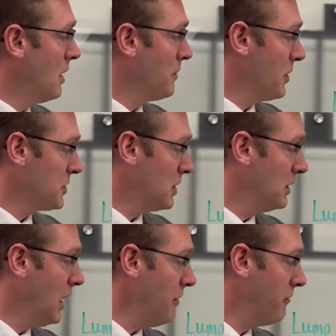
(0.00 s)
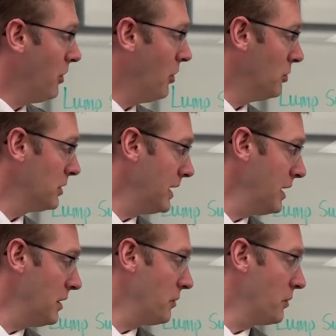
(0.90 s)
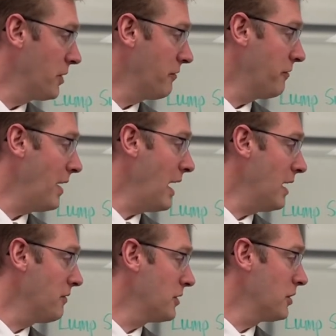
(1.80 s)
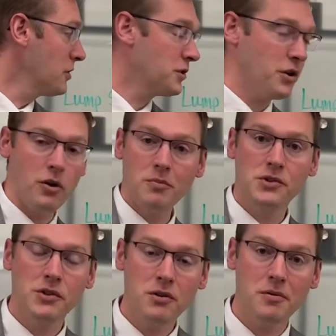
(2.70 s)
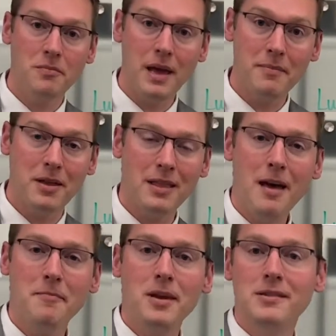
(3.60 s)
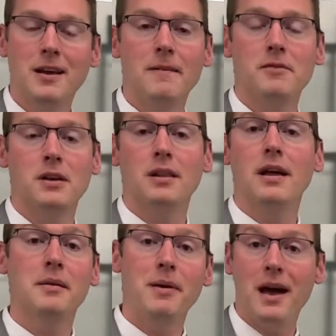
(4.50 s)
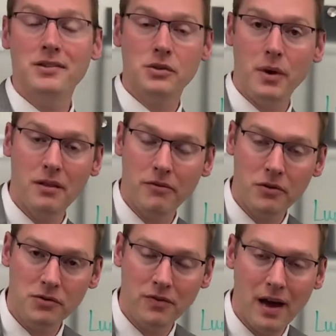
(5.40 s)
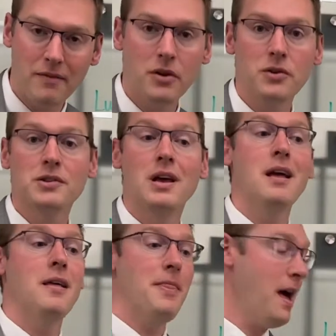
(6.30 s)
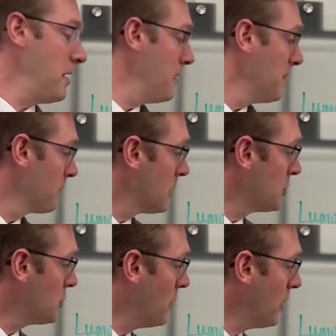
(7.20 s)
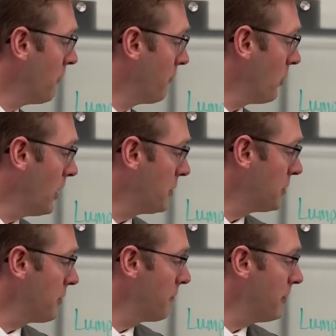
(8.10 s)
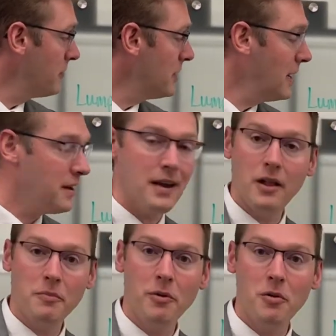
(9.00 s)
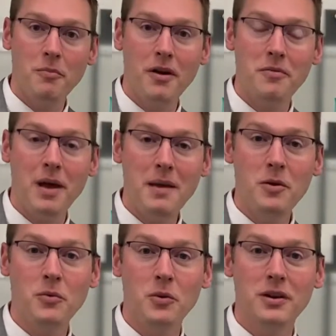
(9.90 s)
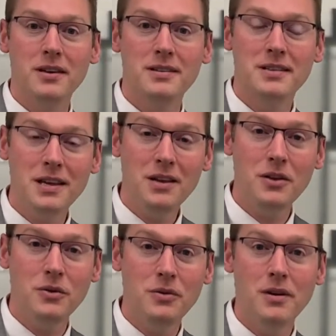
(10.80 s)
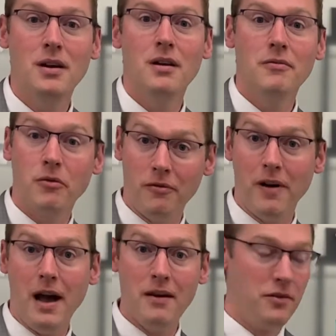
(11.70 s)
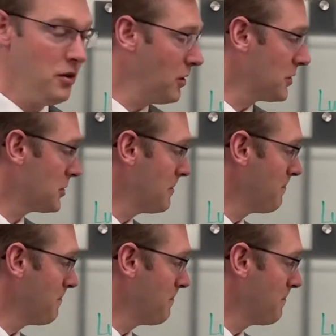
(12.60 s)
There's a life-only with a 5-year term certain payment. That means that if the client passed away in the first 5 years, that $2,458 per month payment would continue for 5 years.